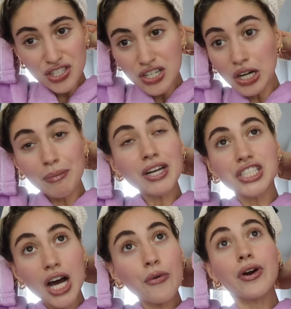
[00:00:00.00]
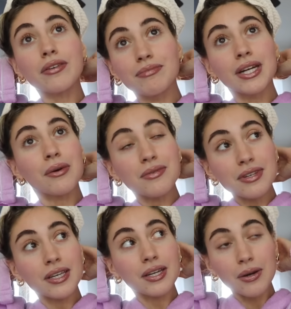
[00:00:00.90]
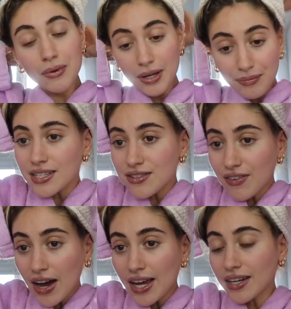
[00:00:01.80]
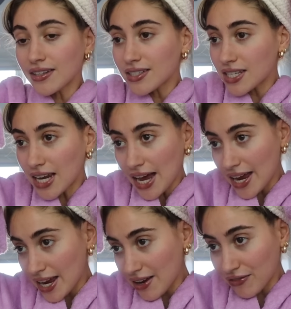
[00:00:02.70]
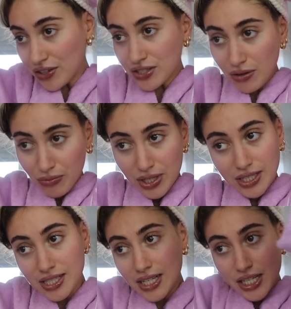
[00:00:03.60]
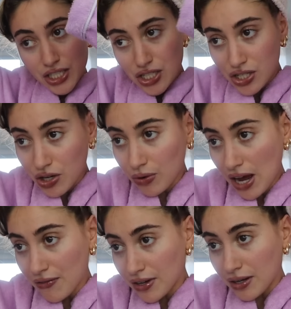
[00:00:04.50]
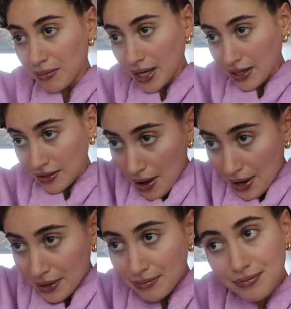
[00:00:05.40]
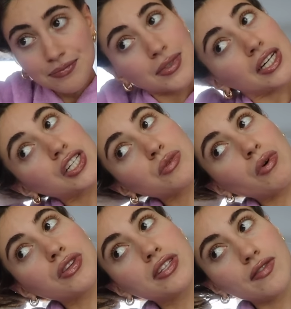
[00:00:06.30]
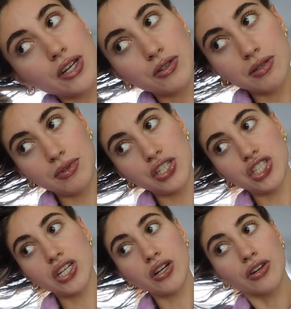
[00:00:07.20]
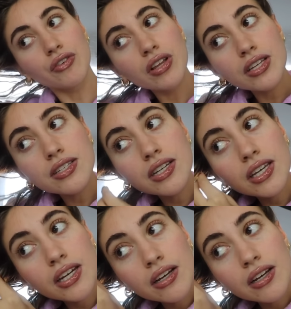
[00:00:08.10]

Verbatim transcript: took my shower and I was like, you know what? It's fine. Today, for some reason, I just don't have it in me. And I just want this video to be chill and realistic, you